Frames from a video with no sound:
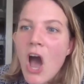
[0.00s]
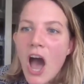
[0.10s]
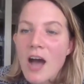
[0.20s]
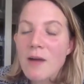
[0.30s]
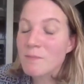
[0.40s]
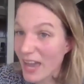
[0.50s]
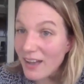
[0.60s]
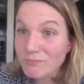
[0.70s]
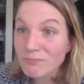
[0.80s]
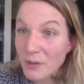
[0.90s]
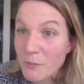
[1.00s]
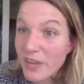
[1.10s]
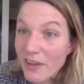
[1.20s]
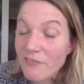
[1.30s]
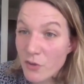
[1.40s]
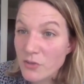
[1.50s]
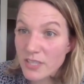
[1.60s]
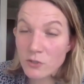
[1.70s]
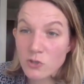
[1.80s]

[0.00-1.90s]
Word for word: Um, yeah, like we have those things.